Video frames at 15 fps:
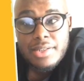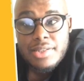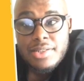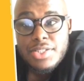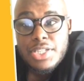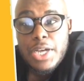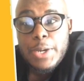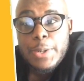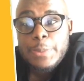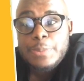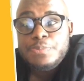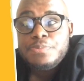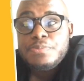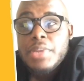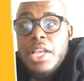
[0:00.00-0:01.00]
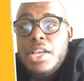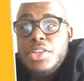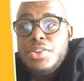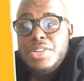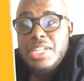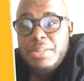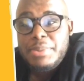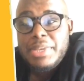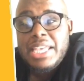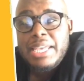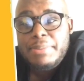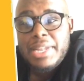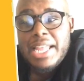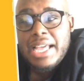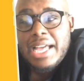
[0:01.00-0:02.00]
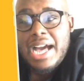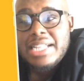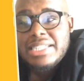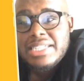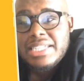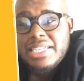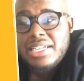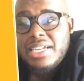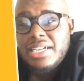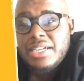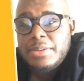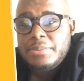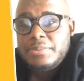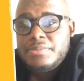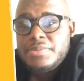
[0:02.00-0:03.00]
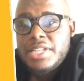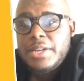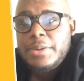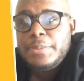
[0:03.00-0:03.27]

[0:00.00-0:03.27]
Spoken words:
So you need to be keeping that content up. So